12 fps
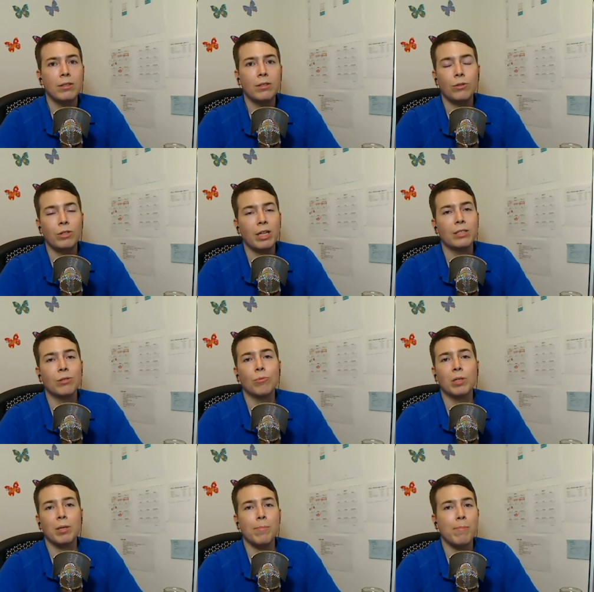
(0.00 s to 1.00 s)
dude, that's a
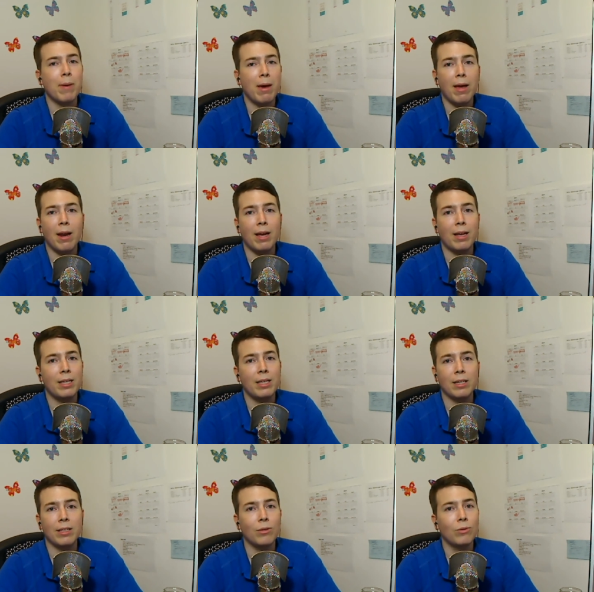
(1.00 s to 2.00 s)
really bad
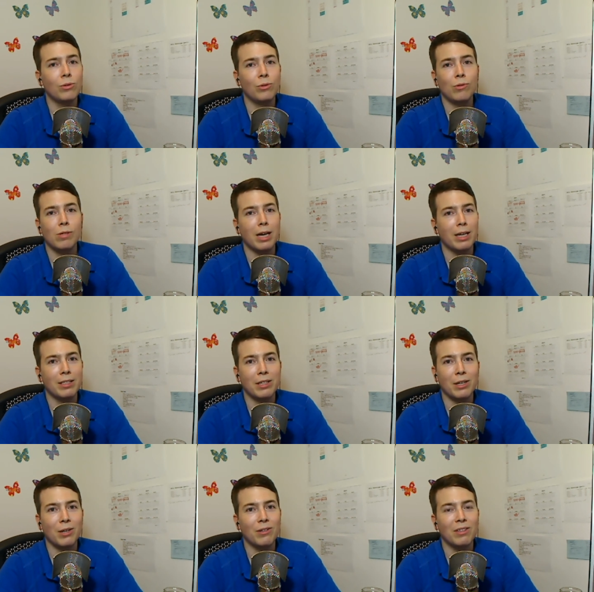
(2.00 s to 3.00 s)
idea, don't do that,
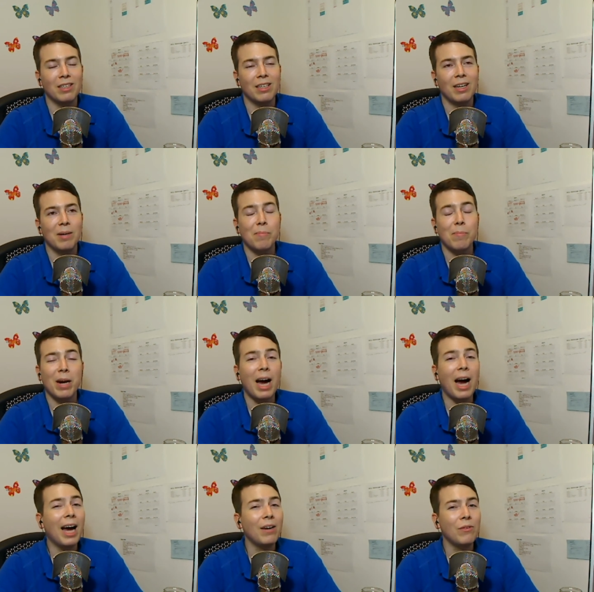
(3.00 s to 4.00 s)
you know. But
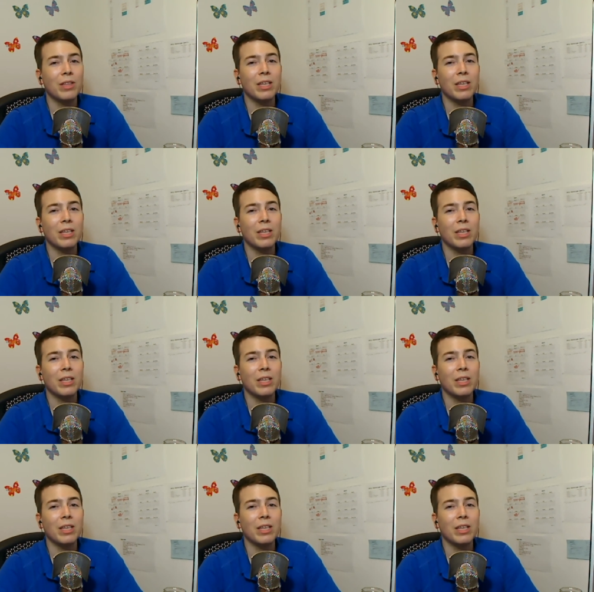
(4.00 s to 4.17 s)
right.